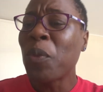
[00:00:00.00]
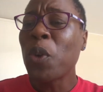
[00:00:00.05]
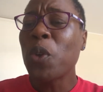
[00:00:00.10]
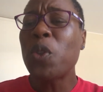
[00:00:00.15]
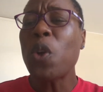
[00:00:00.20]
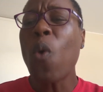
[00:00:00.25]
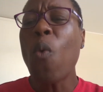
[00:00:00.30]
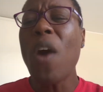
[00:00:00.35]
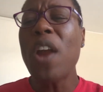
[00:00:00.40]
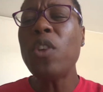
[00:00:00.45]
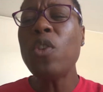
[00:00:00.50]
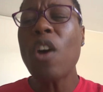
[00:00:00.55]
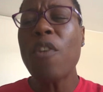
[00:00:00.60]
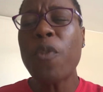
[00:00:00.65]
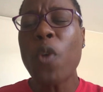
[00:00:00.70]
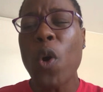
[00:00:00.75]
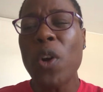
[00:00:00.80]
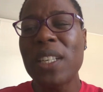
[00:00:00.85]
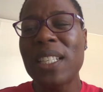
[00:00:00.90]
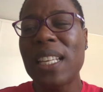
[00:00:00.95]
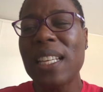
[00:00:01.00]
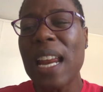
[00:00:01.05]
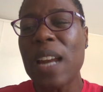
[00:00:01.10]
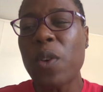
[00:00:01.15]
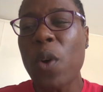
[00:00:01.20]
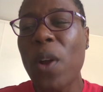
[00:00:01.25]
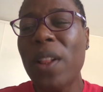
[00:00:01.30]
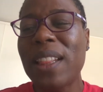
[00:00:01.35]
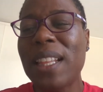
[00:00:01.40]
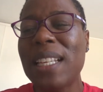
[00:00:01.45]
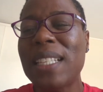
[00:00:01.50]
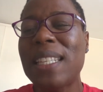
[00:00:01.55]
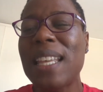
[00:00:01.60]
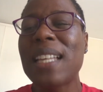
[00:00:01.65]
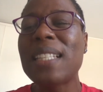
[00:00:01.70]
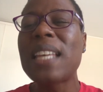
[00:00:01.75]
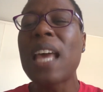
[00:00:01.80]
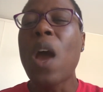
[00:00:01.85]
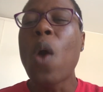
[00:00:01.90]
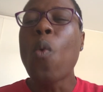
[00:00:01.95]
So when you have considered all these
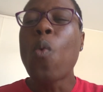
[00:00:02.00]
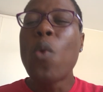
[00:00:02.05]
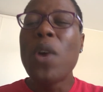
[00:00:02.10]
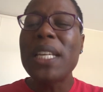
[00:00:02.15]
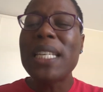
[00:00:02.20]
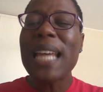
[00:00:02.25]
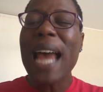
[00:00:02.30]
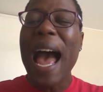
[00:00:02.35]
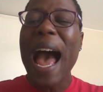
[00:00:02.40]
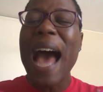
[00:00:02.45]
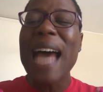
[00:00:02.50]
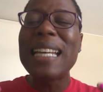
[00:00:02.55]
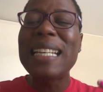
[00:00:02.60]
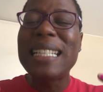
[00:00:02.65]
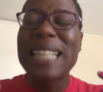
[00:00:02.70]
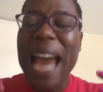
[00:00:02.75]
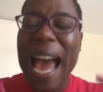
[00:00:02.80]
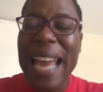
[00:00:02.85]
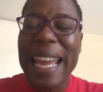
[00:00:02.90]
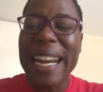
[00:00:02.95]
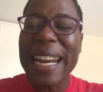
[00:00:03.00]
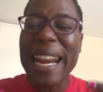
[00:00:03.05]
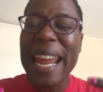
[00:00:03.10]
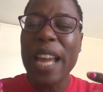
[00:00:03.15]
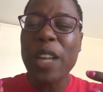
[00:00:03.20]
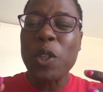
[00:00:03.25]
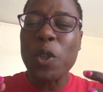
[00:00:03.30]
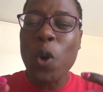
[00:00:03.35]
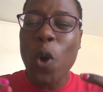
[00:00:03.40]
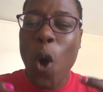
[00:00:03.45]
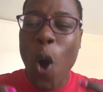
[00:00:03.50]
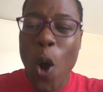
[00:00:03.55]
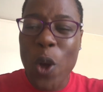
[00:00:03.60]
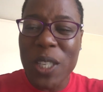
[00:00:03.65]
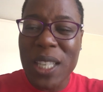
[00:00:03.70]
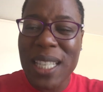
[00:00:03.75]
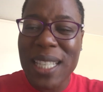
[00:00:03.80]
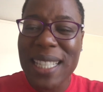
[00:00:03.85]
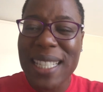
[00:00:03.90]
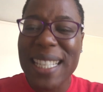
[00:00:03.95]
things, which are direct
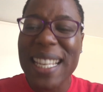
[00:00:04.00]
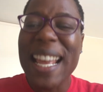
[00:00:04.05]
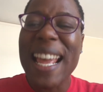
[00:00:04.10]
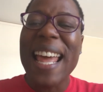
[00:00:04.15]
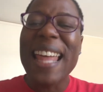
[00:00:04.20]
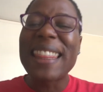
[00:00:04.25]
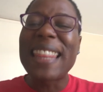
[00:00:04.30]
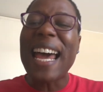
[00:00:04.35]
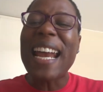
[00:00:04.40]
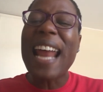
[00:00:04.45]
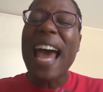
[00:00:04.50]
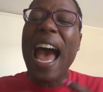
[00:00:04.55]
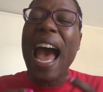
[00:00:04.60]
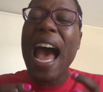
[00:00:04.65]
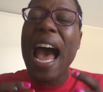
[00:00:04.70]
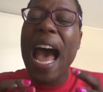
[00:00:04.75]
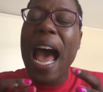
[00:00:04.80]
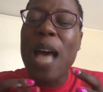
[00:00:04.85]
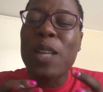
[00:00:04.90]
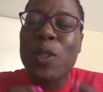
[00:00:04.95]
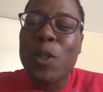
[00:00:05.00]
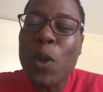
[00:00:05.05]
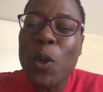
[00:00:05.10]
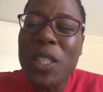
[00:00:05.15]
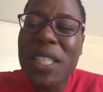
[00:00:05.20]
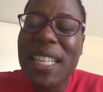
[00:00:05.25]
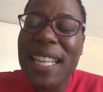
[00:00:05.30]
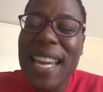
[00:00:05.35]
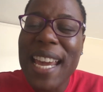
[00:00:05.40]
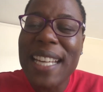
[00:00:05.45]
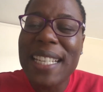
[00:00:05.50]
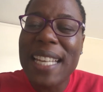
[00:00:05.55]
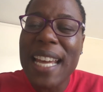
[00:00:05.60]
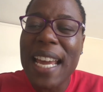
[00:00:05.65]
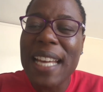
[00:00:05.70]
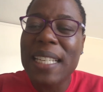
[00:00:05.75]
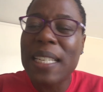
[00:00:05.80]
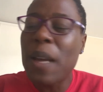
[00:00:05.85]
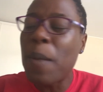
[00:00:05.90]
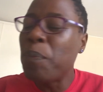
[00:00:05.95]
costs that are
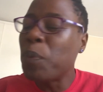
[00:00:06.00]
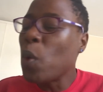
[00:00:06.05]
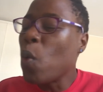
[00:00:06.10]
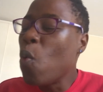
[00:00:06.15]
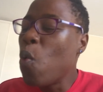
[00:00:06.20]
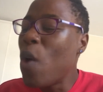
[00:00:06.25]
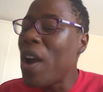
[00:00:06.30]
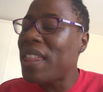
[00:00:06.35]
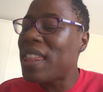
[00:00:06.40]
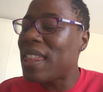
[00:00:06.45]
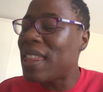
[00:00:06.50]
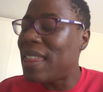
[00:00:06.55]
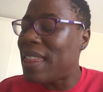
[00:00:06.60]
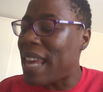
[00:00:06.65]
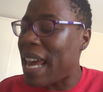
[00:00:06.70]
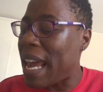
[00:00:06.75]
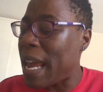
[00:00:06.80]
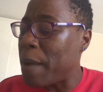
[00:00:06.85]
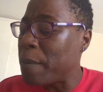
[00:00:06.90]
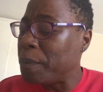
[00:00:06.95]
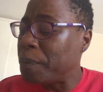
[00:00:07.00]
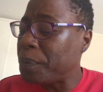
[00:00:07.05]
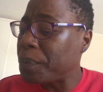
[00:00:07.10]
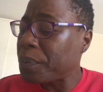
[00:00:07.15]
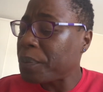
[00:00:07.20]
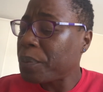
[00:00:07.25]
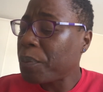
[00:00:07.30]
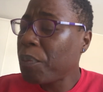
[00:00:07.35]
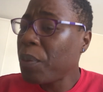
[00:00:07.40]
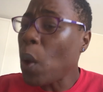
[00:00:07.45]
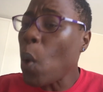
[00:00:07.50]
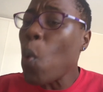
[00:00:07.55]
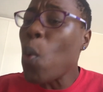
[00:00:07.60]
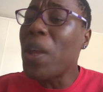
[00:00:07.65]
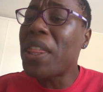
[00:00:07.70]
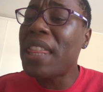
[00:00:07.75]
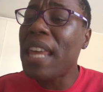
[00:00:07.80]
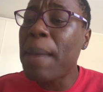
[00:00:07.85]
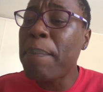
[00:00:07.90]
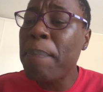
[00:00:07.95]
associated with the
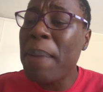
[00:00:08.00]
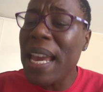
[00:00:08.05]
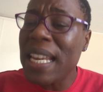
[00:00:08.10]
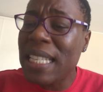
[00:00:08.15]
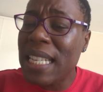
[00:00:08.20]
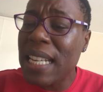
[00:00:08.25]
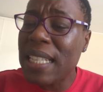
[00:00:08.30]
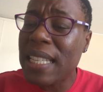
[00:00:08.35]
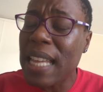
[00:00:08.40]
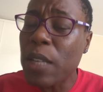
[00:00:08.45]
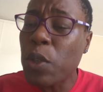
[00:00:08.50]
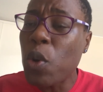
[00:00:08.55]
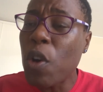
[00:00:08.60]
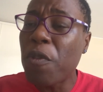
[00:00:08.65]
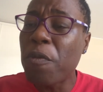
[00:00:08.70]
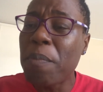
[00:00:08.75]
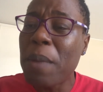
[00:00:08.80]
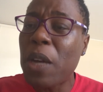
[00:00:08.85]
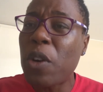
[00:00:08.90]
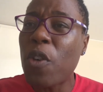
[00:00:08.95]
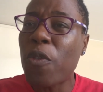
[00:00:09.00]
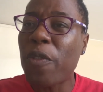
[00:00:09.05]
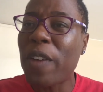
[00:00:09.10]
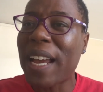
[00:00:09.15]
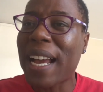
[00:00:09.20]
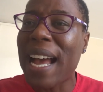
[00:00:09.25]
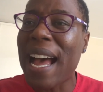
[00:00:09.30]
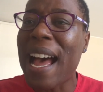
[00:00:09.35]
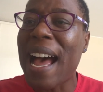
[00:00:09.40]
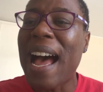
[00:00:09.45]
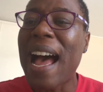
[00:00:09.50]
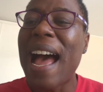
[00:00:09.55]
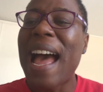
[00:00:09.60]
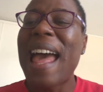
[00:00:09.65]
purchase that you have made of a car,